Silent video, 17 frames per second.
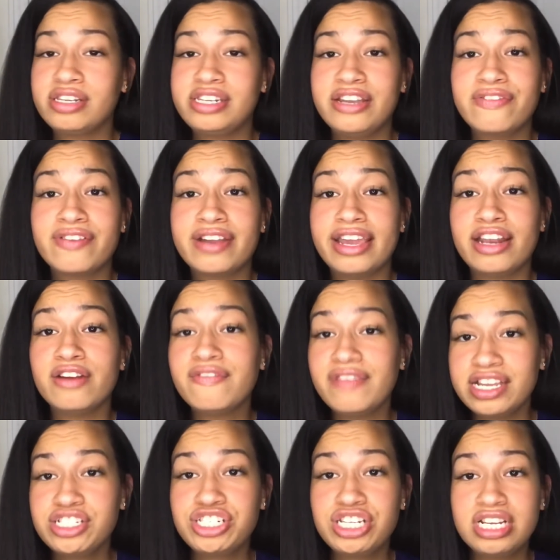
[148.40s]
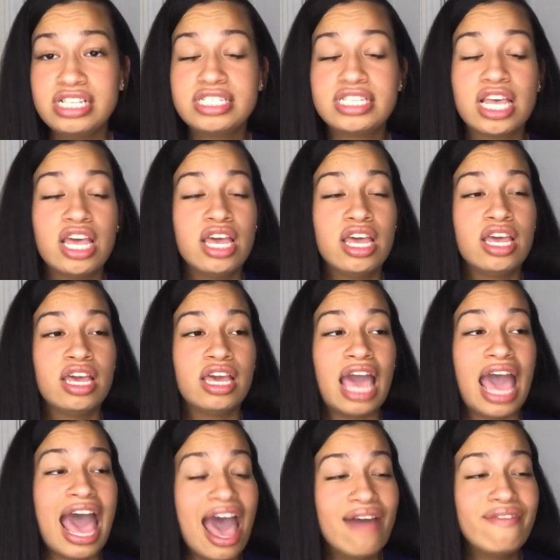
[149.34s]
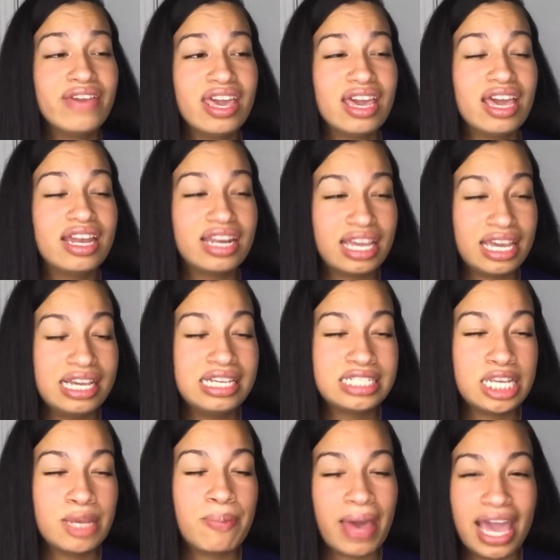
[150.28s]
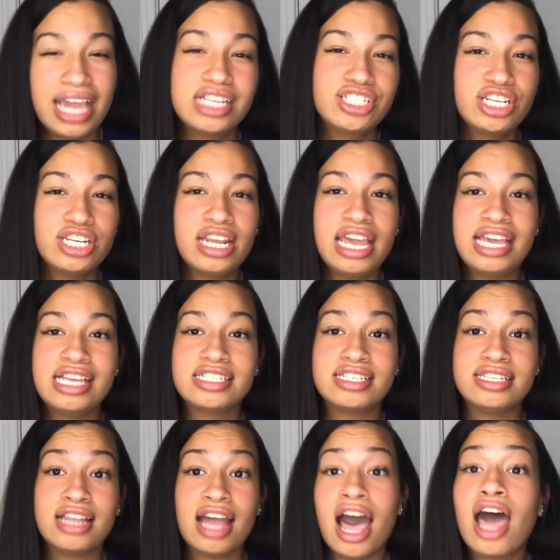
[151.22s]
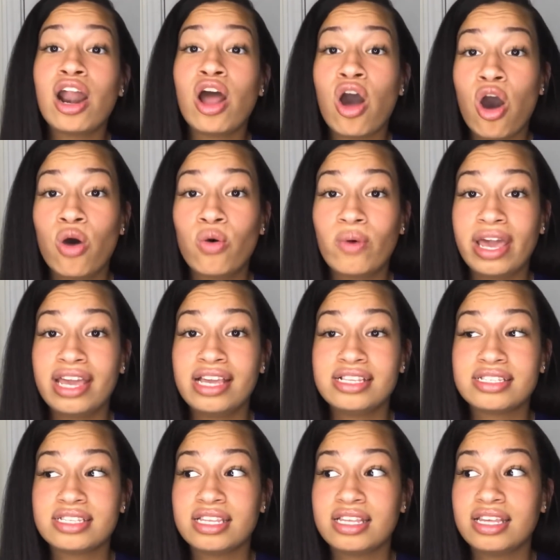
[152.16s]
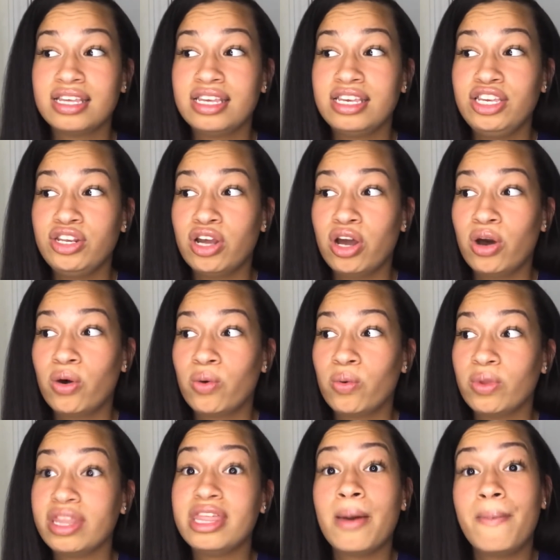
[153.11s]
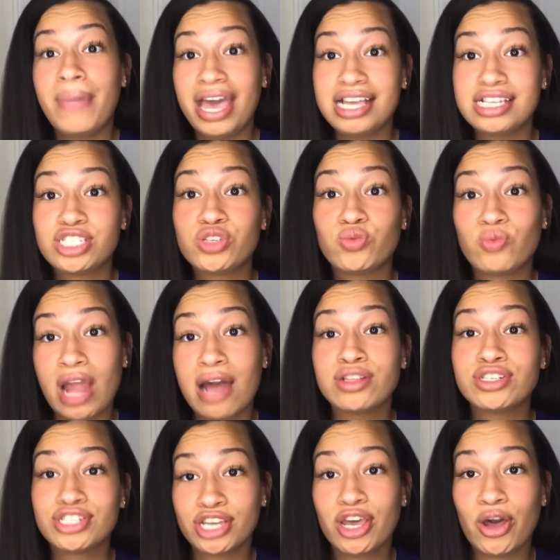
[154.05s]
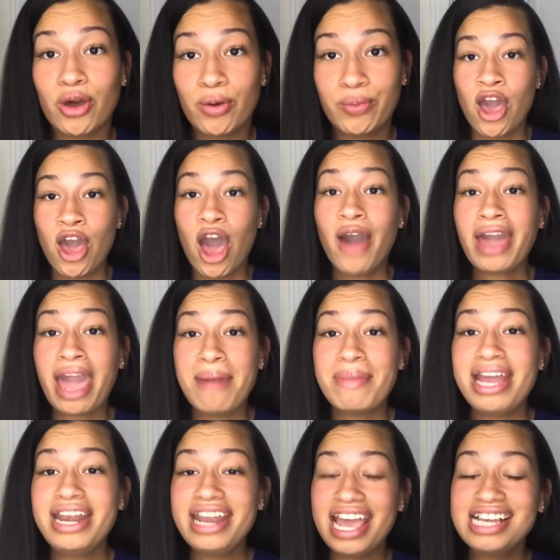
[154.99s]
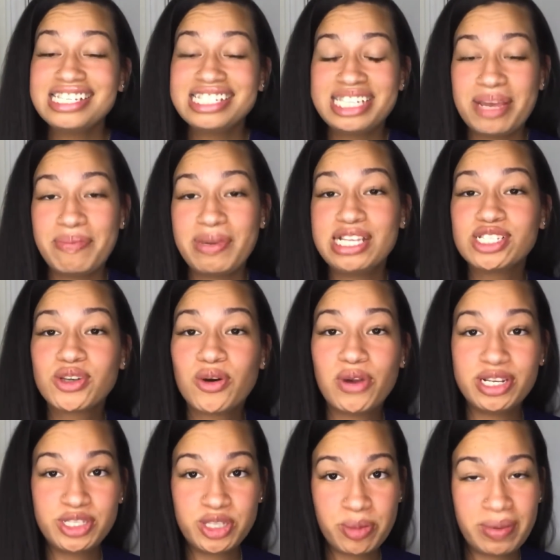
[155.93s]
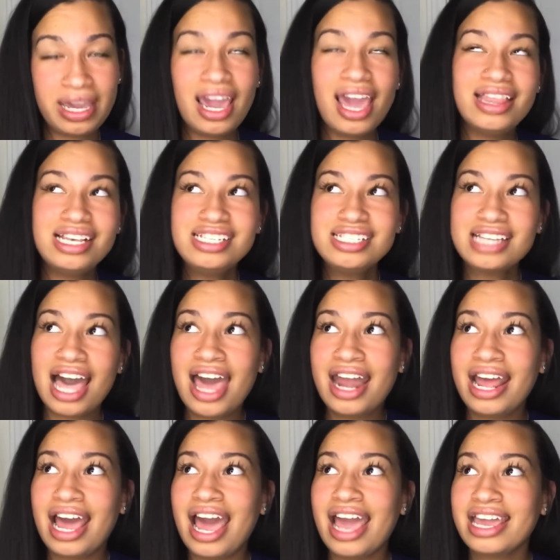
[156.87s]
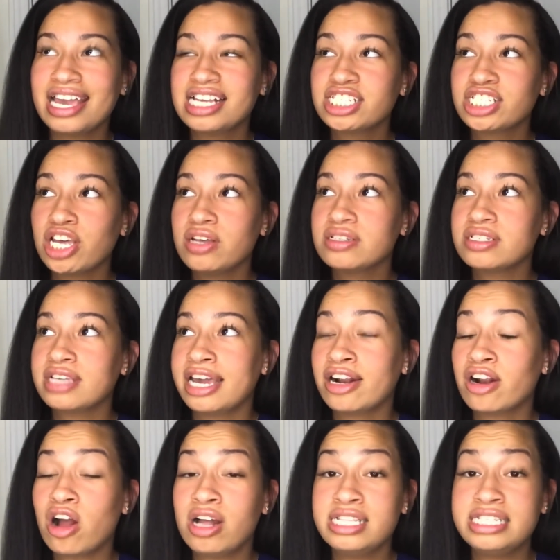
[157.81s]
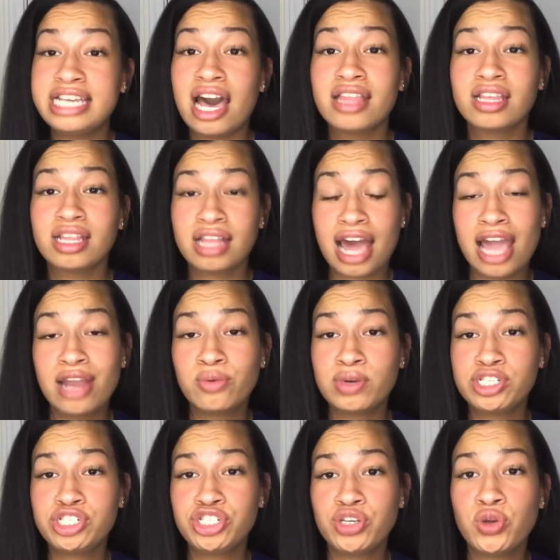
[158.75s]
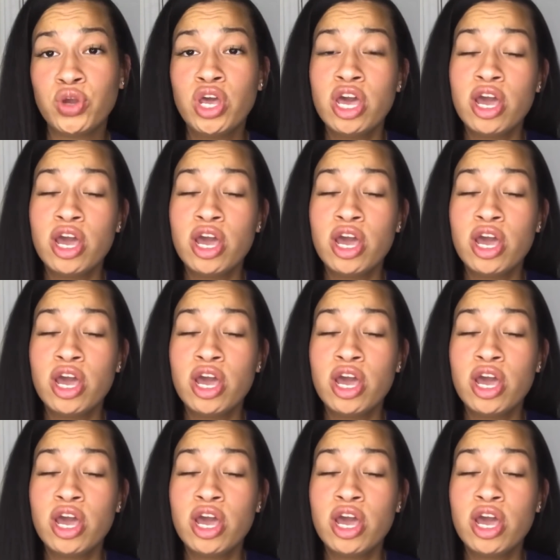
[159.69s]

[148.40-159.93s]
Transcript: different interventions. Having an easy patient is not always, the best route to go. Okay, my next tip is going to be, and this kind of, I guess, goes later on down the line once you,